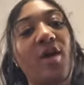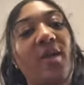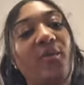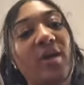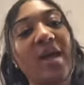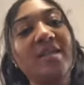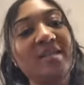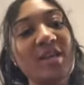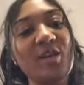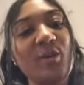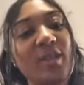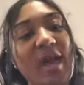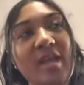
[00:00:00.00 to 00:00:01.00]
And when I tell
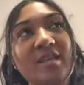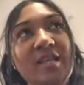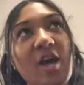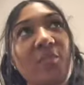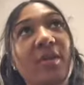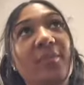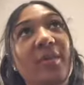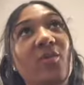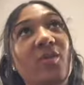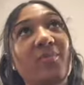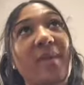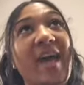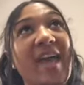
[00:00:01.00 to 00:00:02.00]
you that is helping me
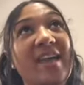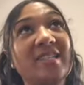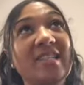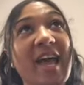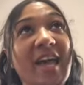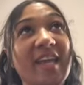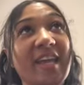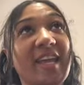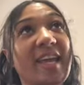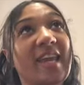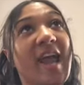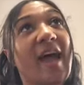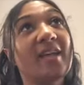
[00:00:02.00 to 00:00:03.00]
with my anxiety,
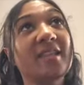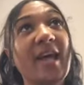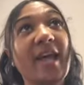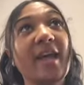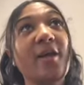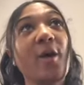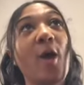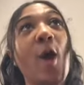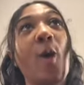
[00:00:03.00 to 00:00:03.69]
and I like